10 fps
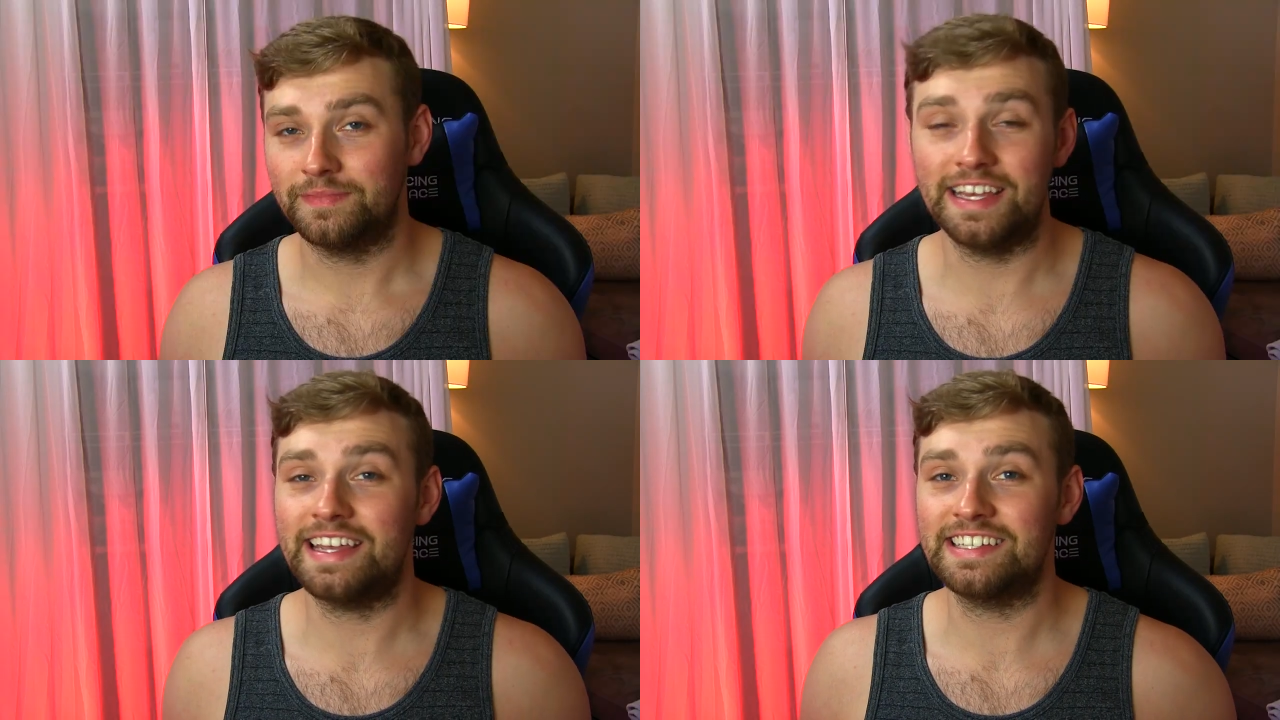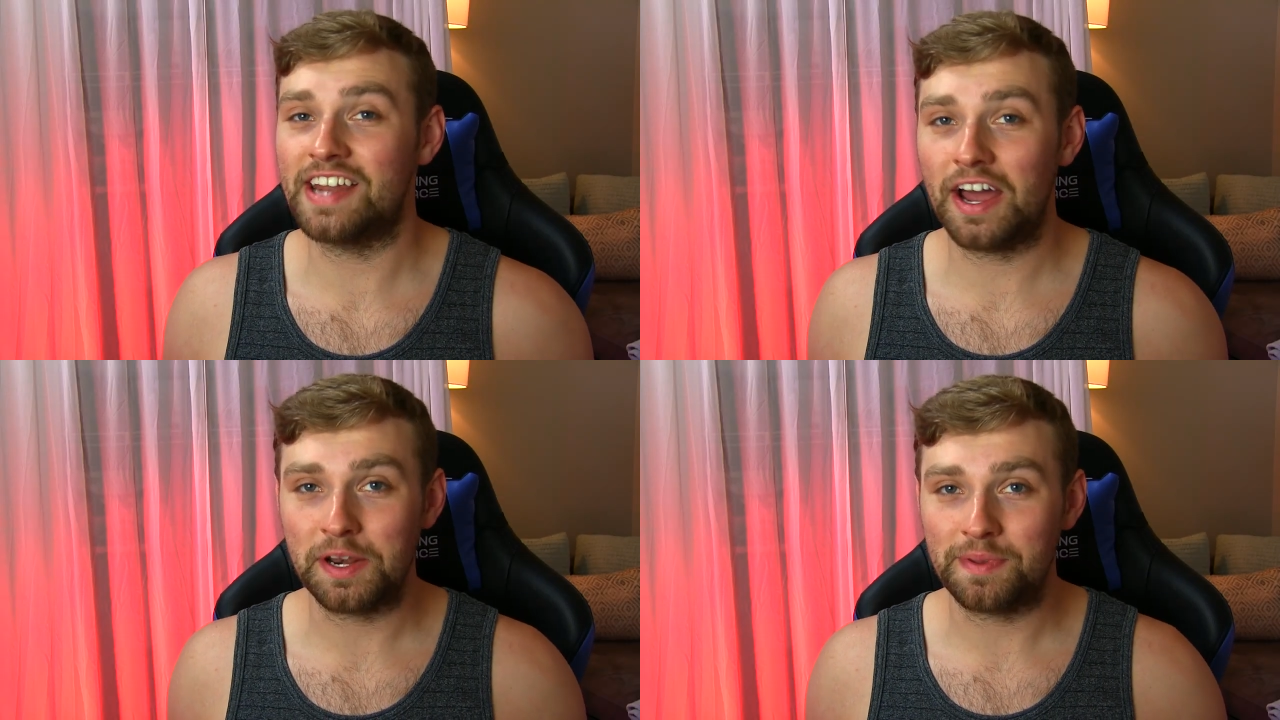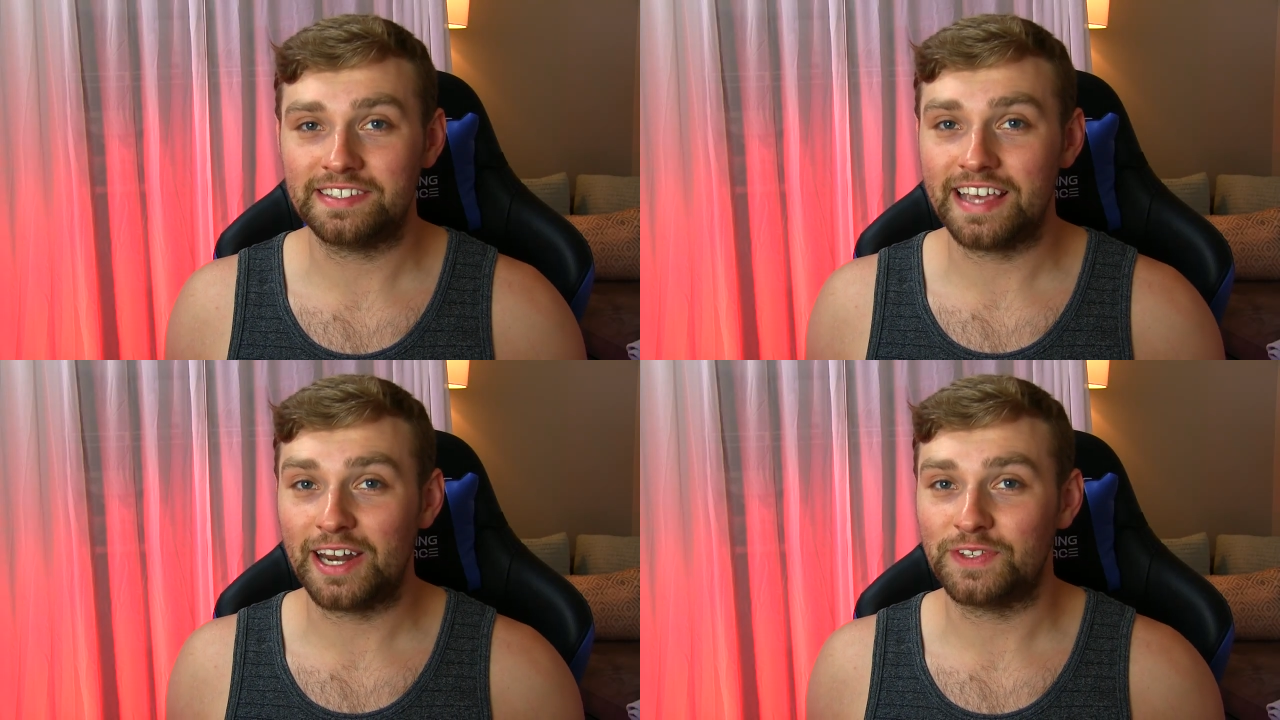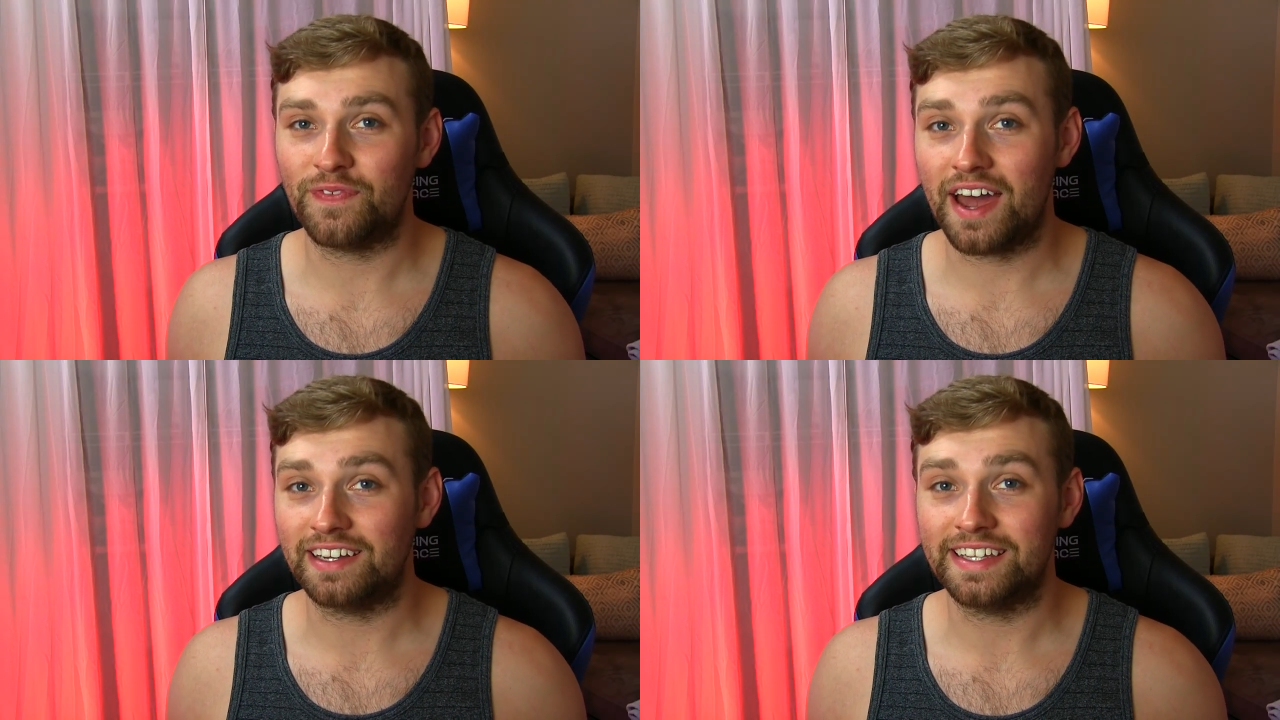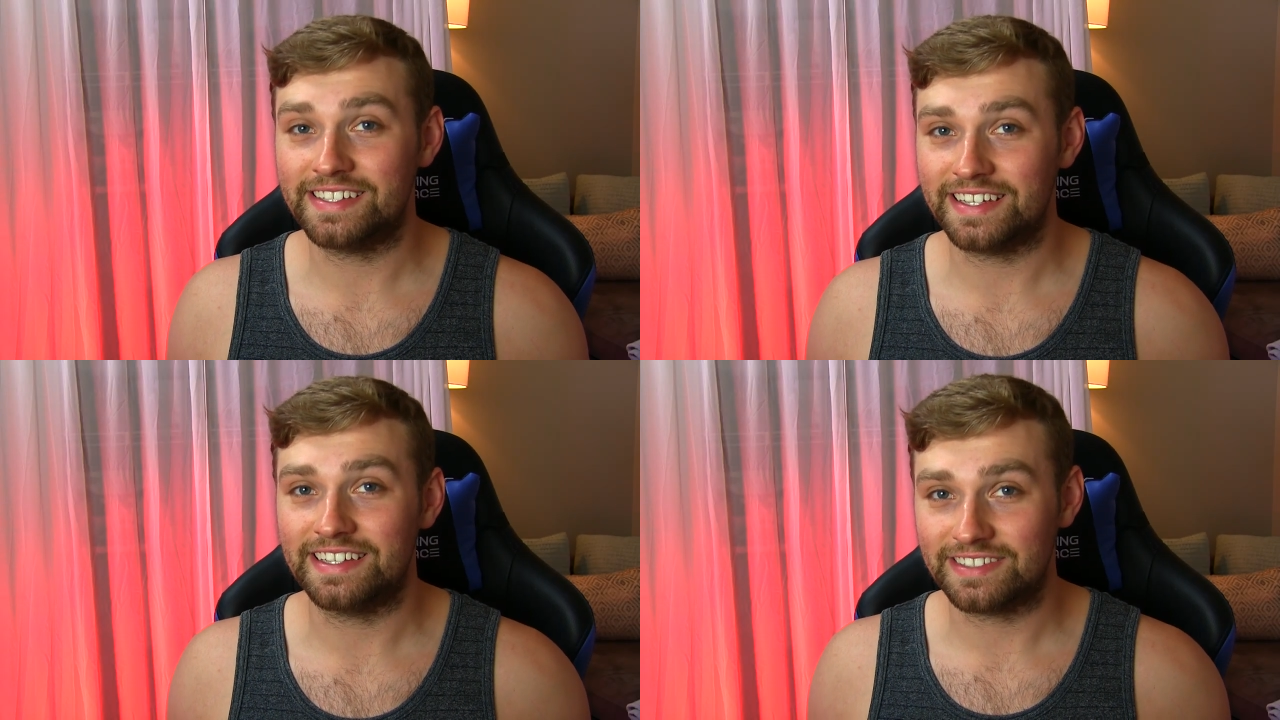Nicky's not going to be satisfied
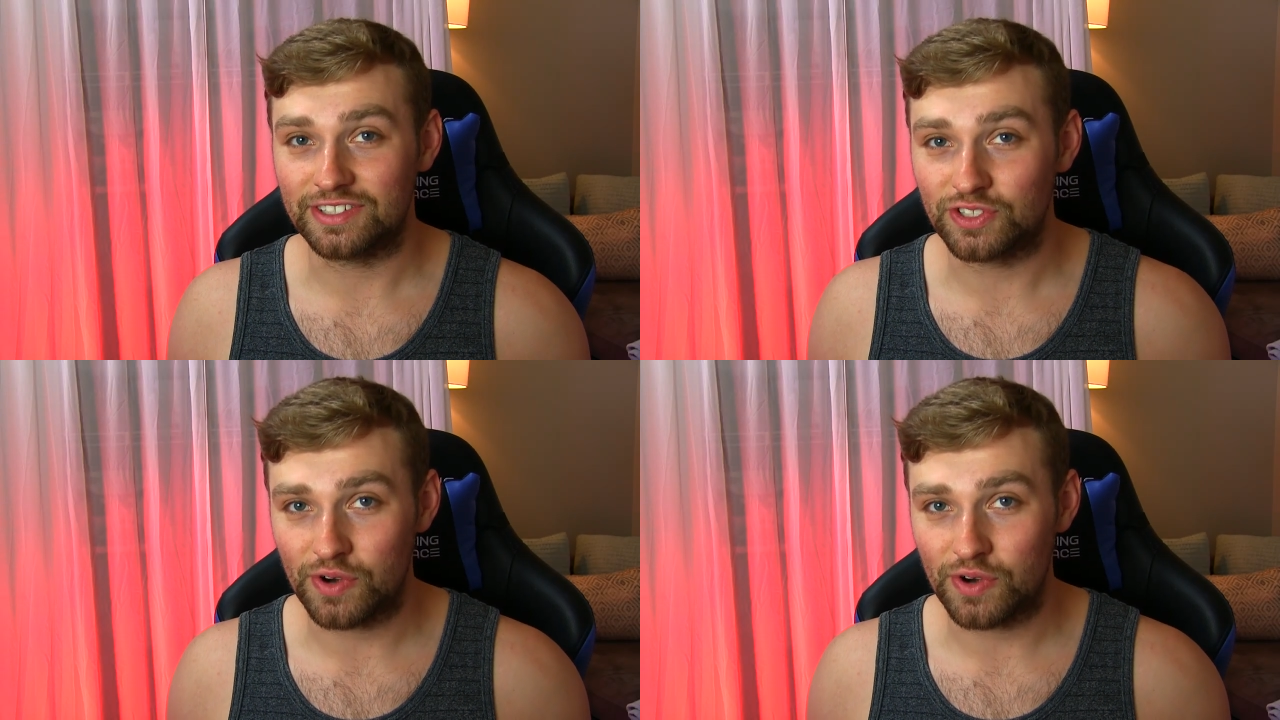unless he gets the